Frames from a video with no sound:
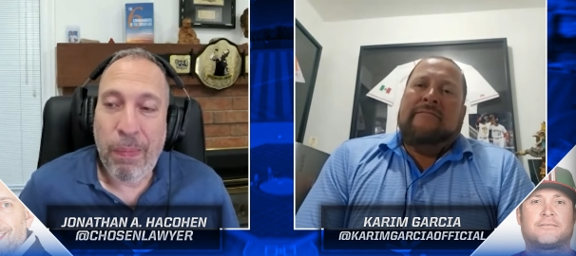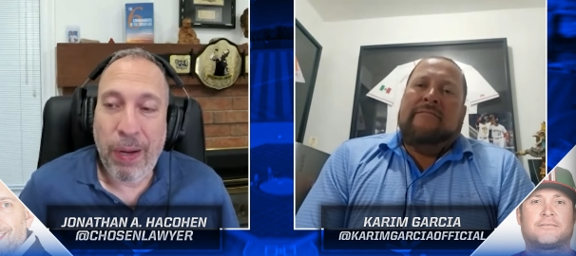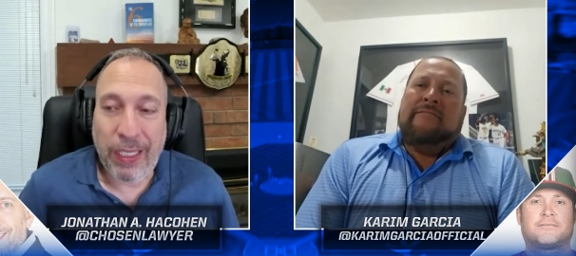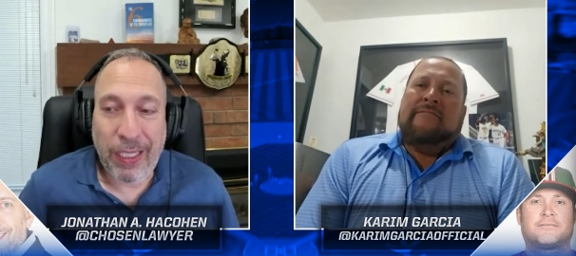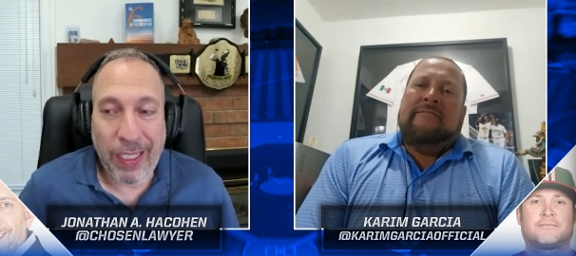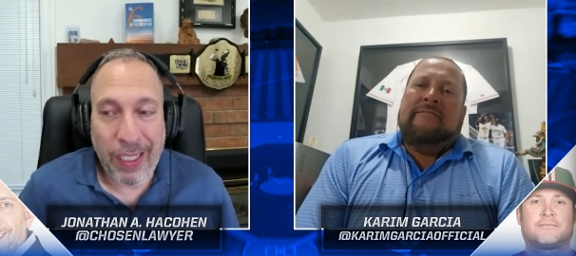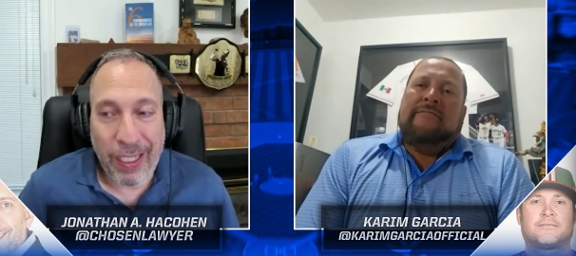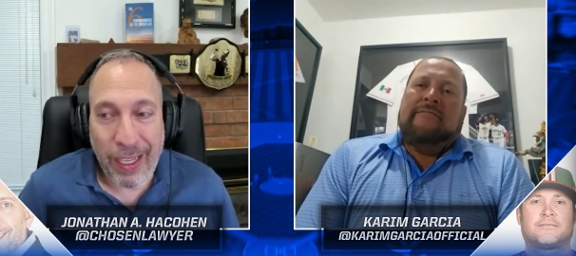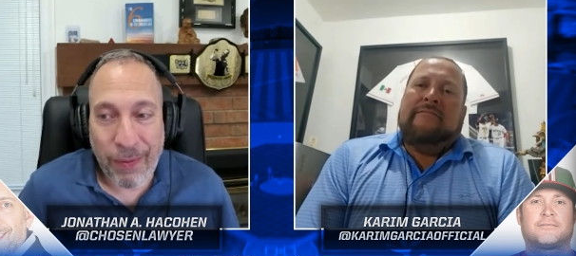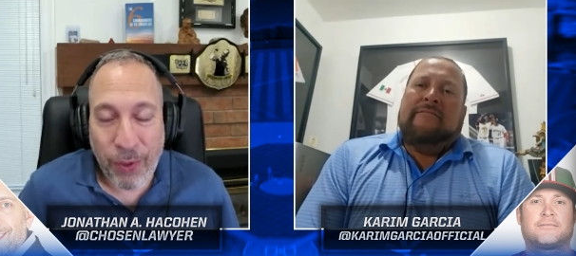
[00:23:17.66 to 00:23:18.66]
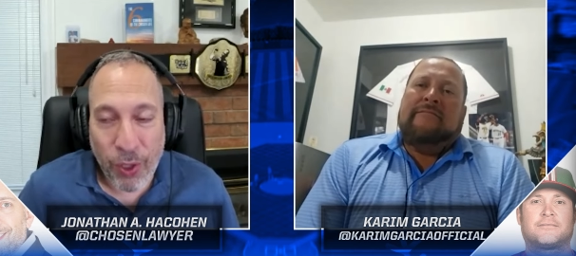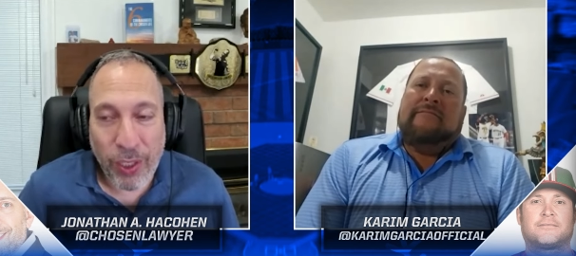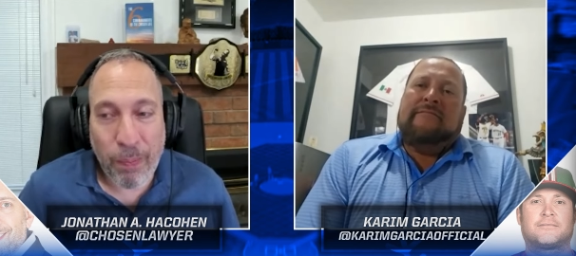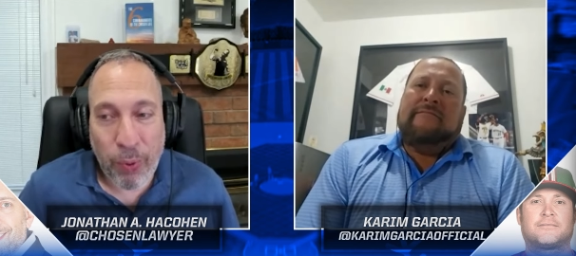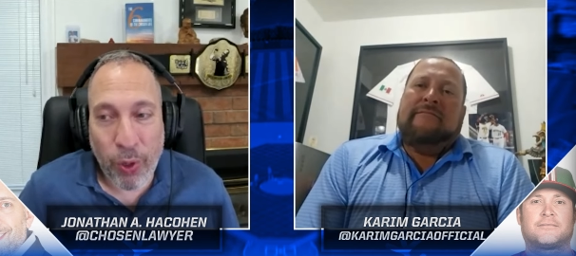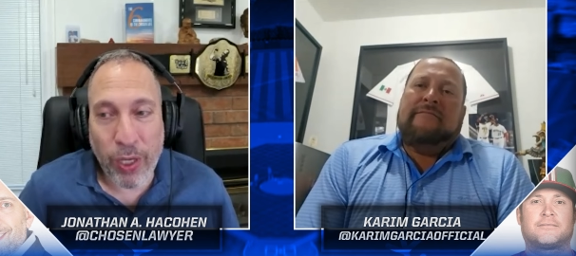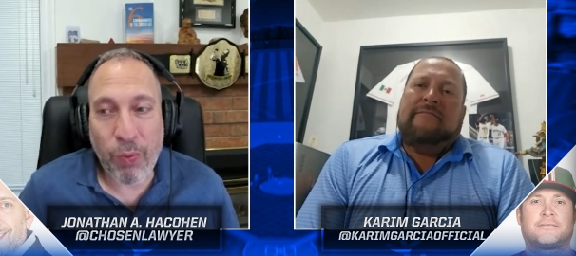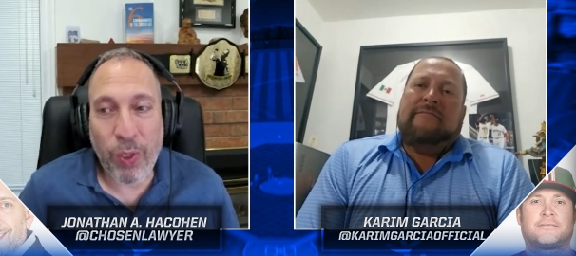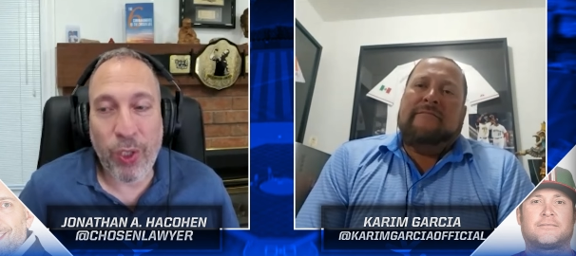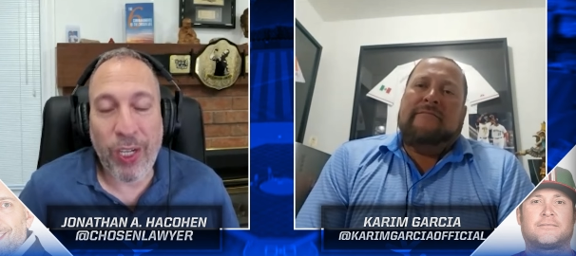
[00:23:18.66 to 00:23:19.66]
Speaker 1: But if you're at the
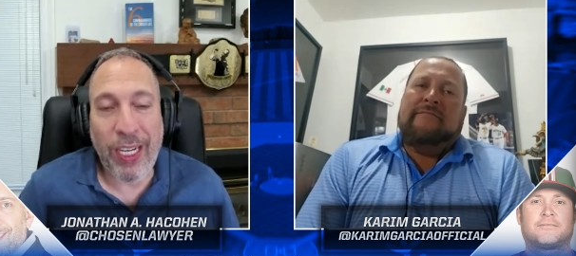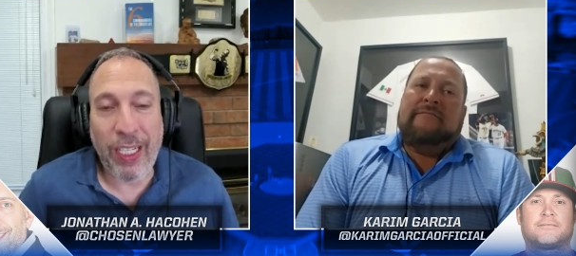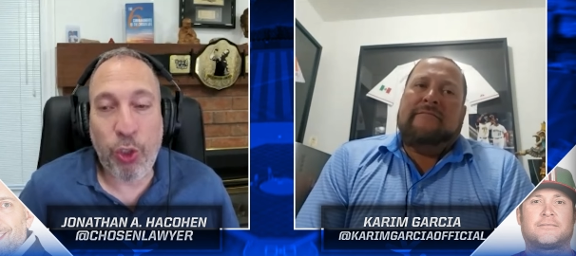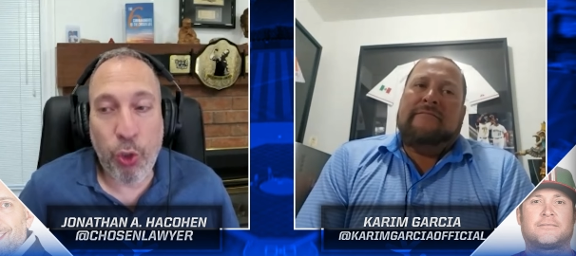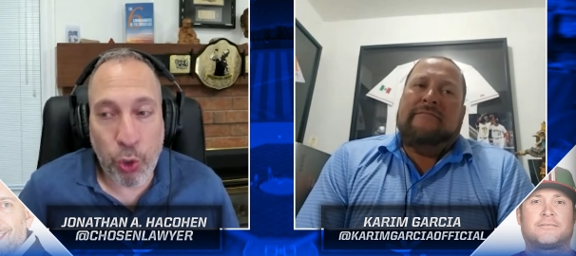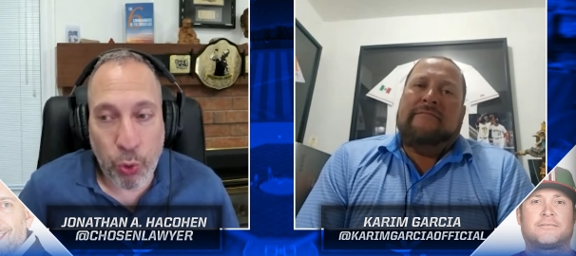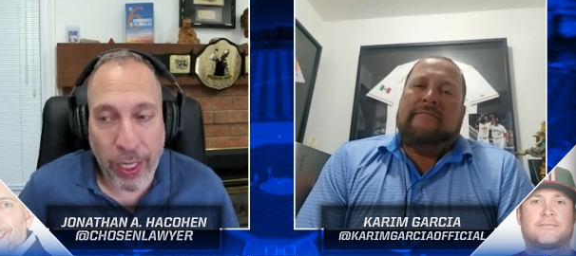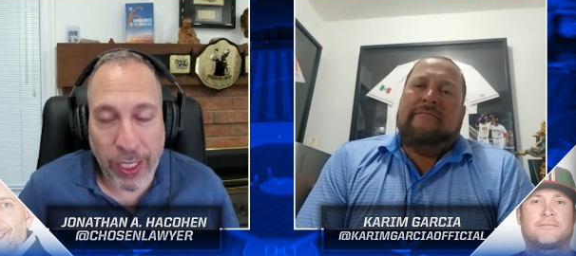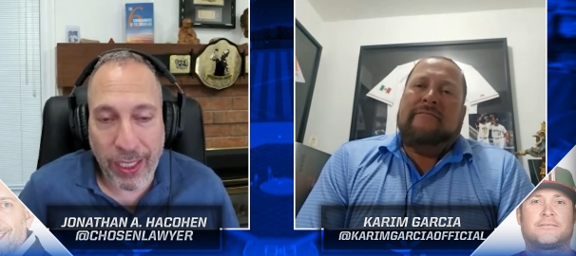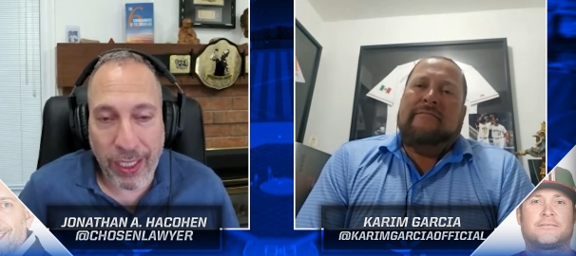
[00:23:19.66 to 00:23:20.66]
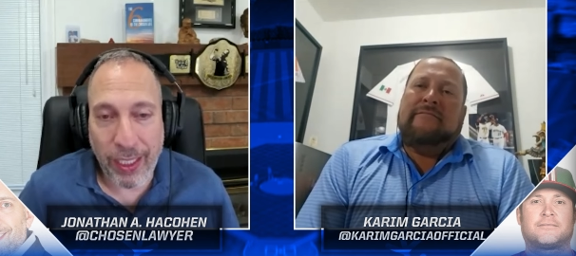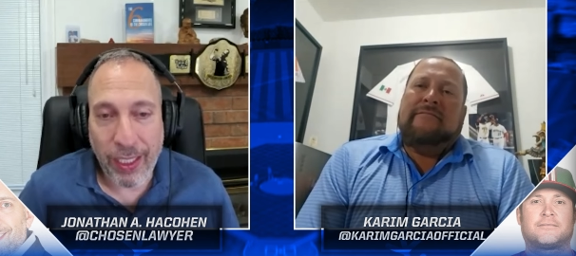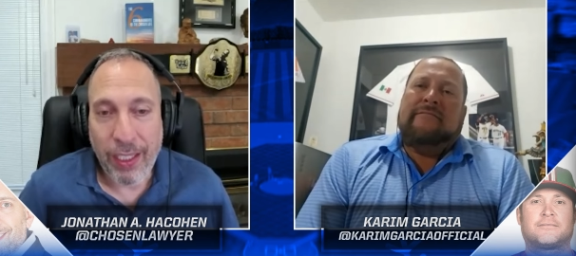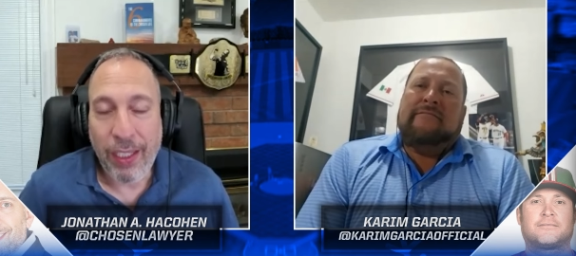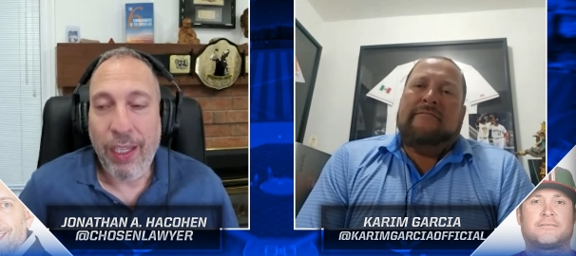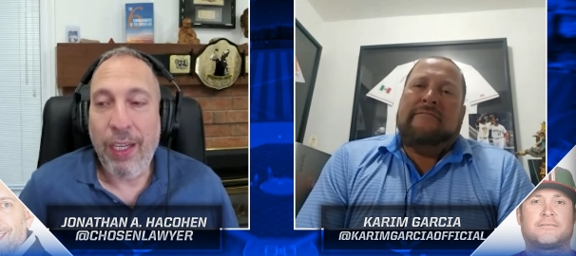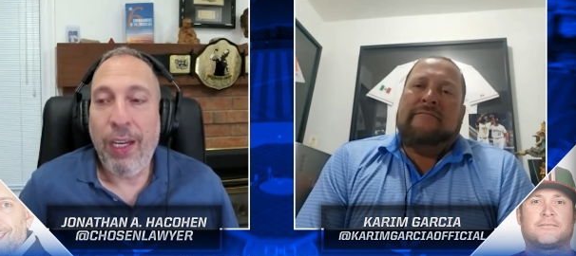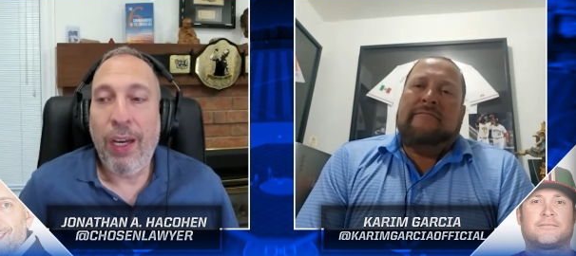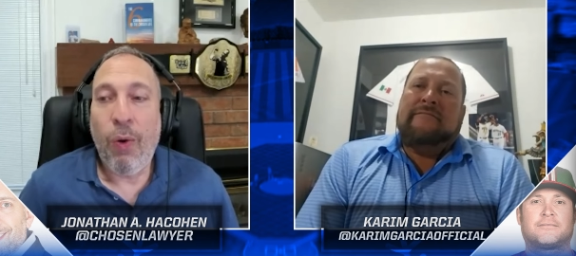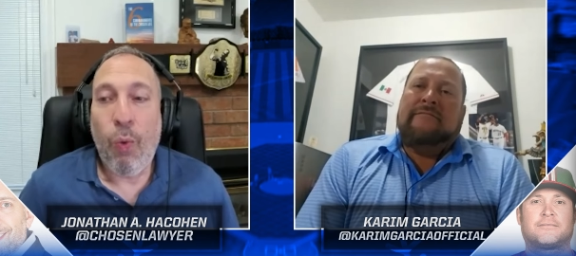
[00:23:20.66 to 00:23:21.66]
point where you're hitting 220
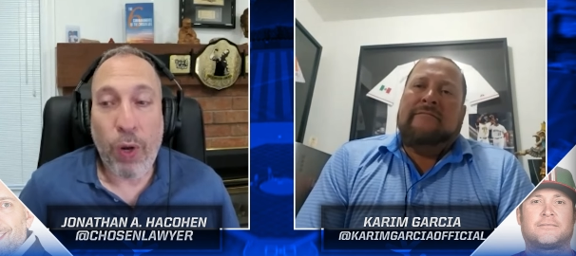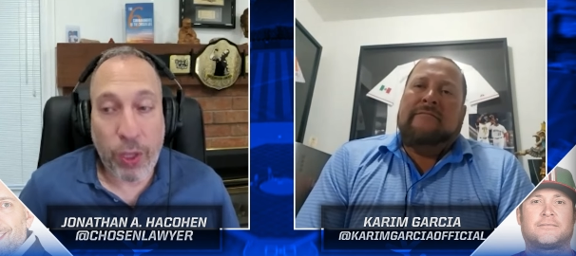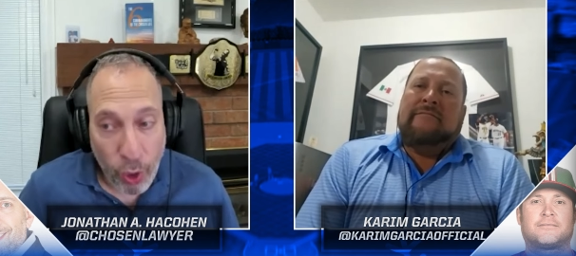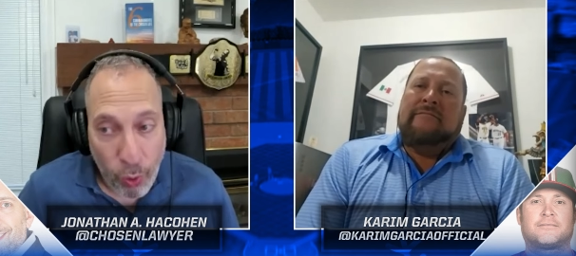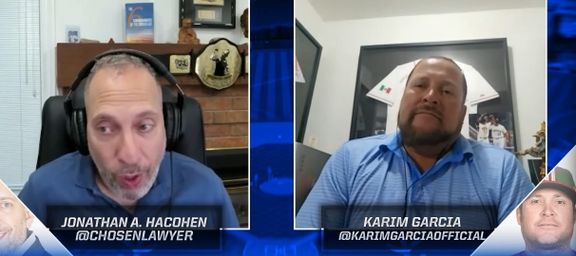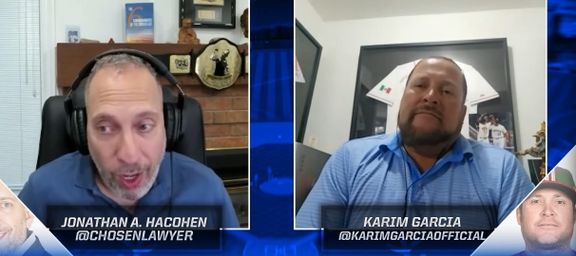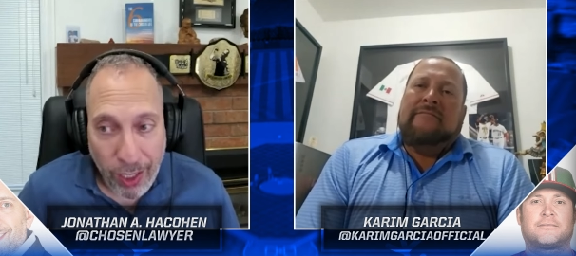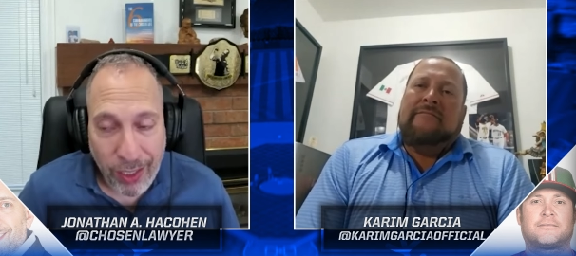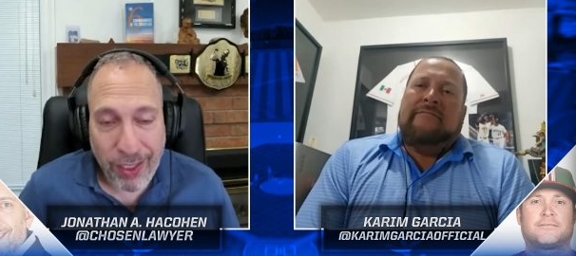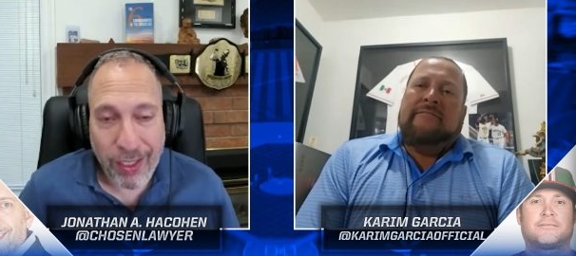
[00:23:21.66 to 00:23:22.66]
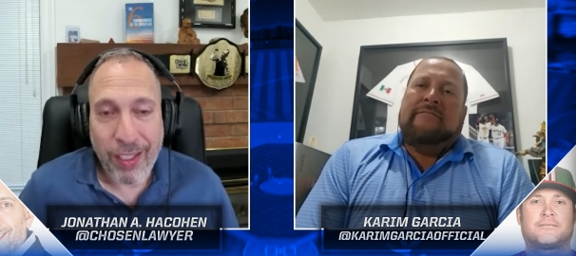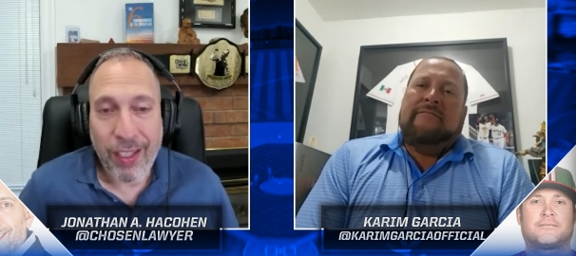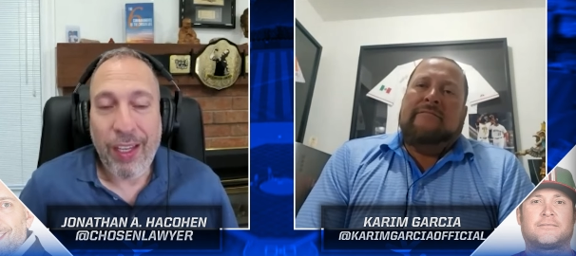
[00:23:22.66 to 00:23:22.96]
with no walks,